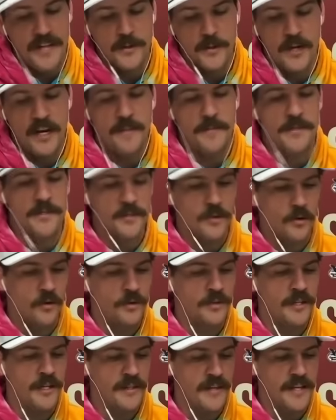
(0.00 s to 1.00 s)
That's what I've been
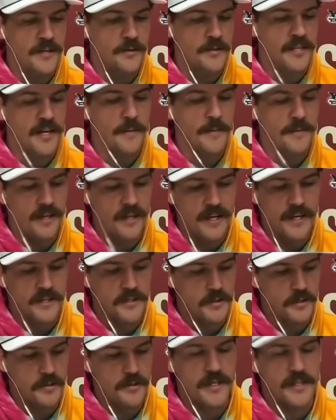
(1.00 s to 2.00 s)
told, and that's what's happened the
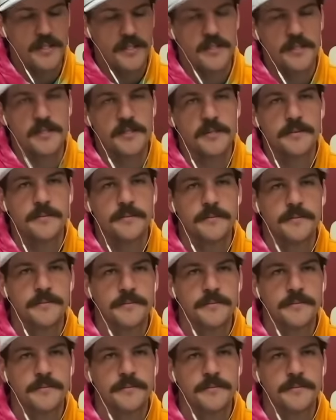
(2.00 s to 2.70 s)
last 3 weeks.